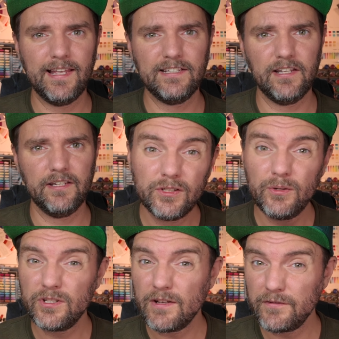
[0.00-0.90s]
lately, do
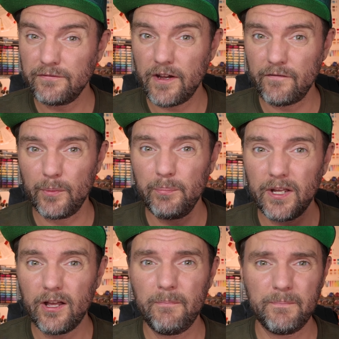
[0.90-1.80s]
yourself a favor and
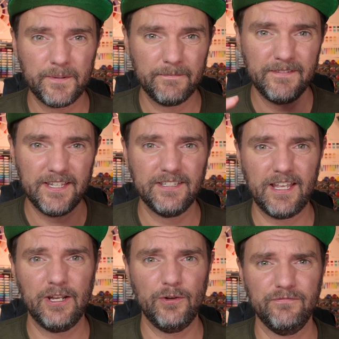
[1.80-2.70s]
pick up this
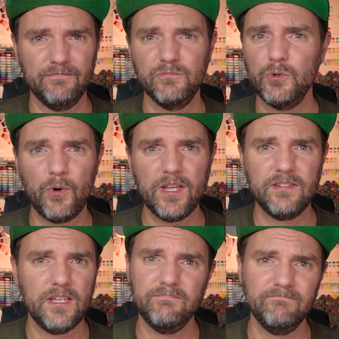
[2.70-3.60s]
kind of
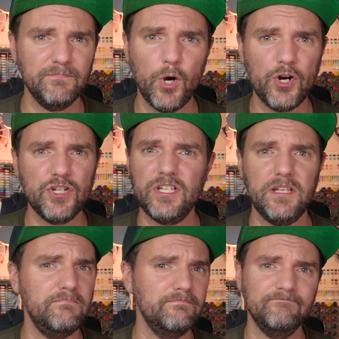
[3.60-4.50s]
crazy,
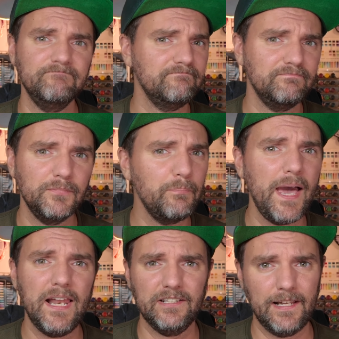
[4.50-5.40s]
artsy
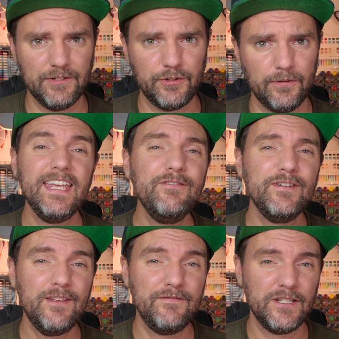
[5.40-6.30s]
palette cleanser,
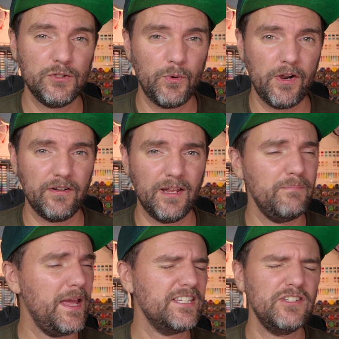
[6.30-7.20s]
even if it's weird and
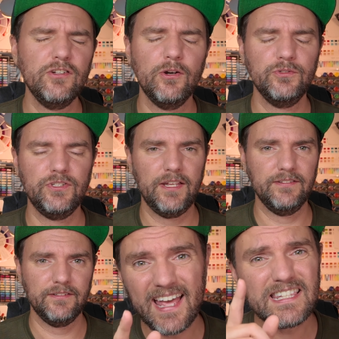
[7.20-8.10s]
makes no
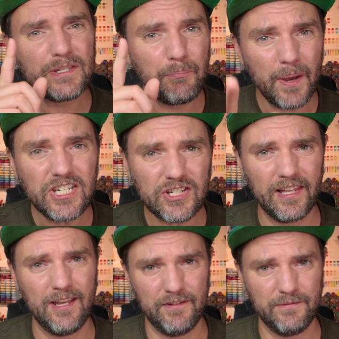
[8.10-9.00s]
sense,
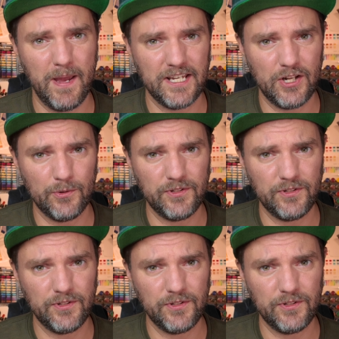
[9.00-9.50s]
especially if it makes no